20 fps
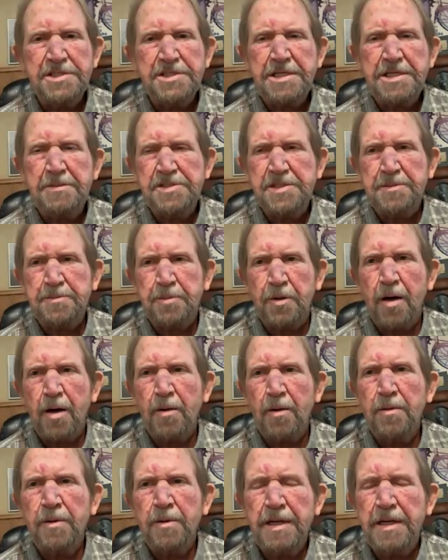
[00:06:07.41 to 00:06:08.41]
was a
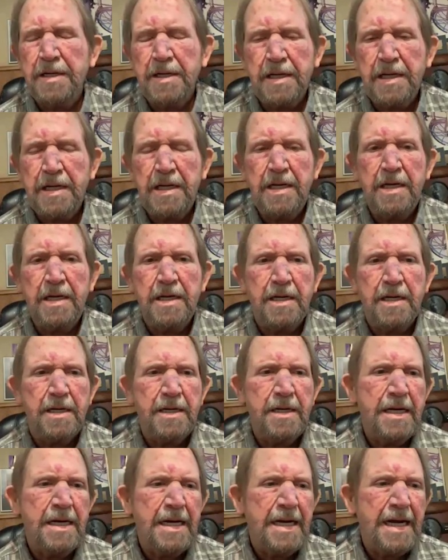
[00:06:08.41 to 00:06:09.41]
pro. He
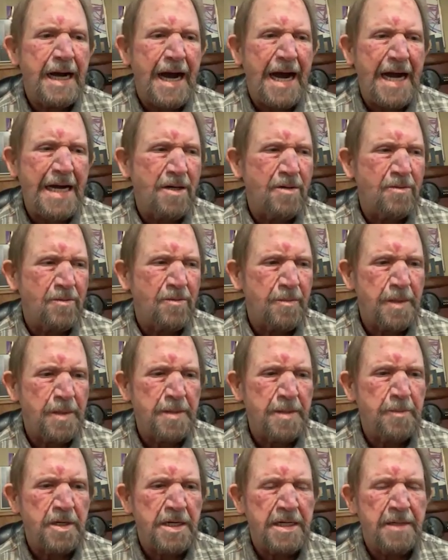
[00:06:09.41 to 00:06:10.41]
I don't
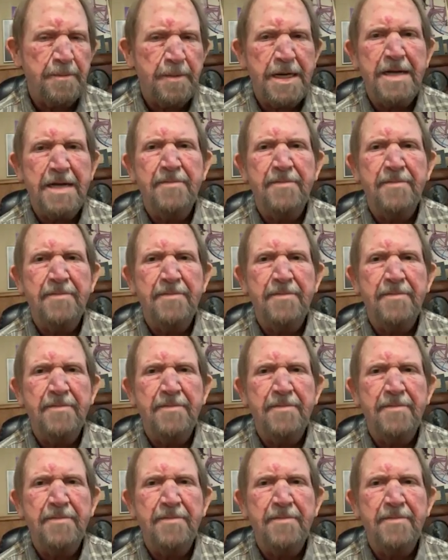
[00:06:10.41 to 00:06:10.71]
remember him